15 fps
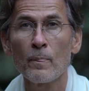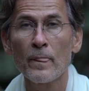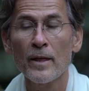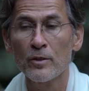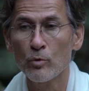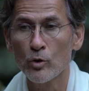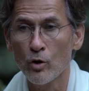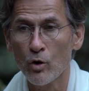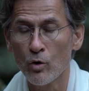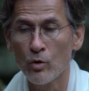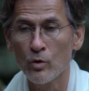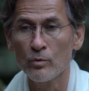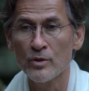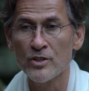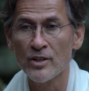It will
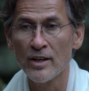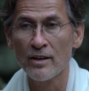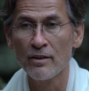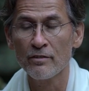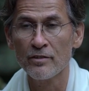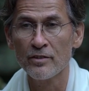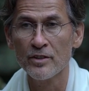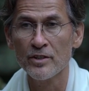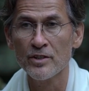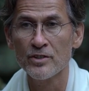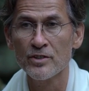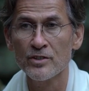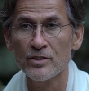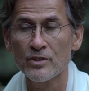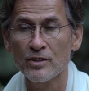always have
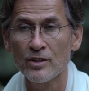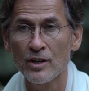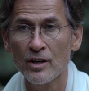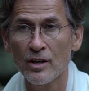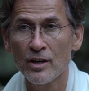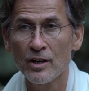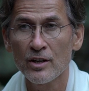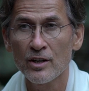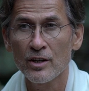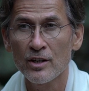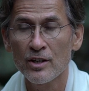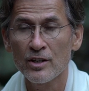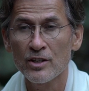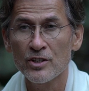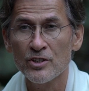this
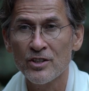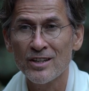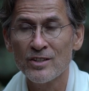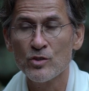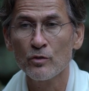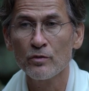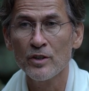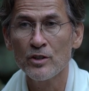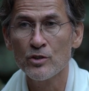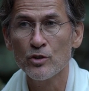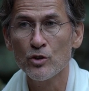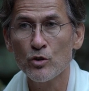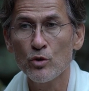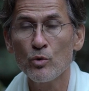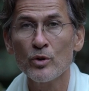sense of
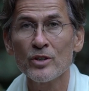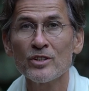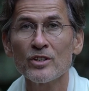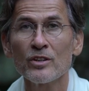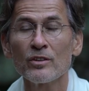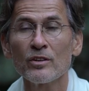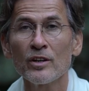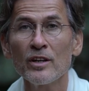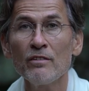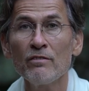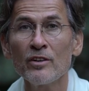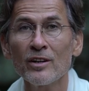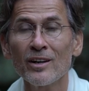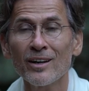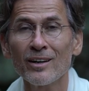insecurity,
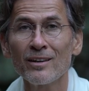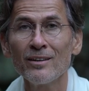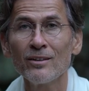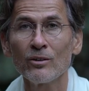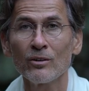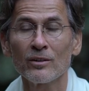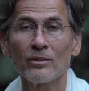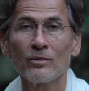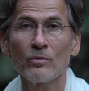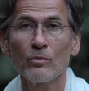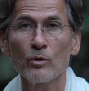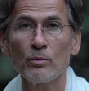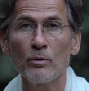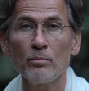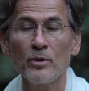even a guilt
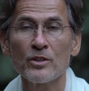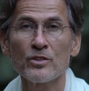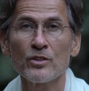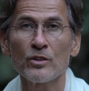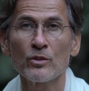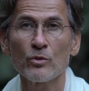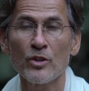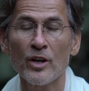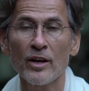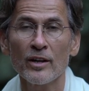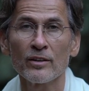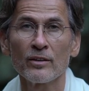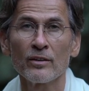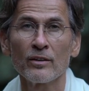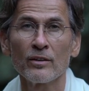will be mixed into that.
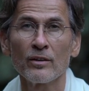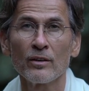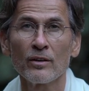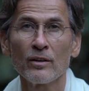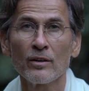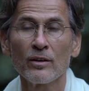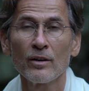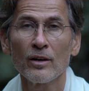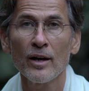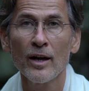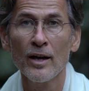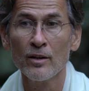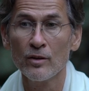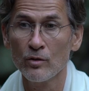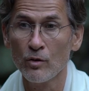
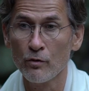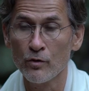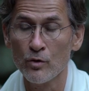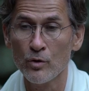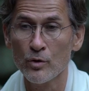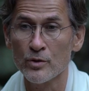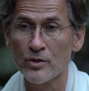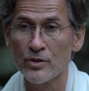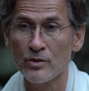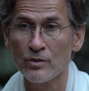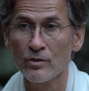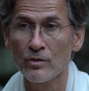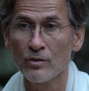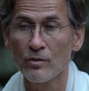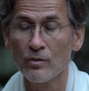And of course,
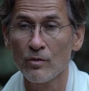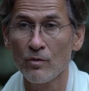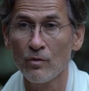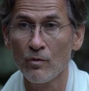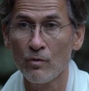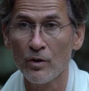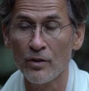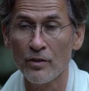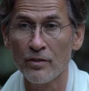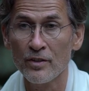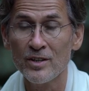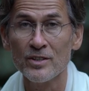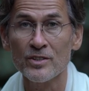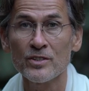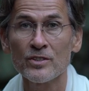with
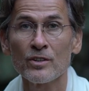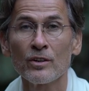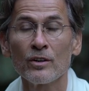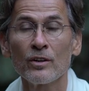this,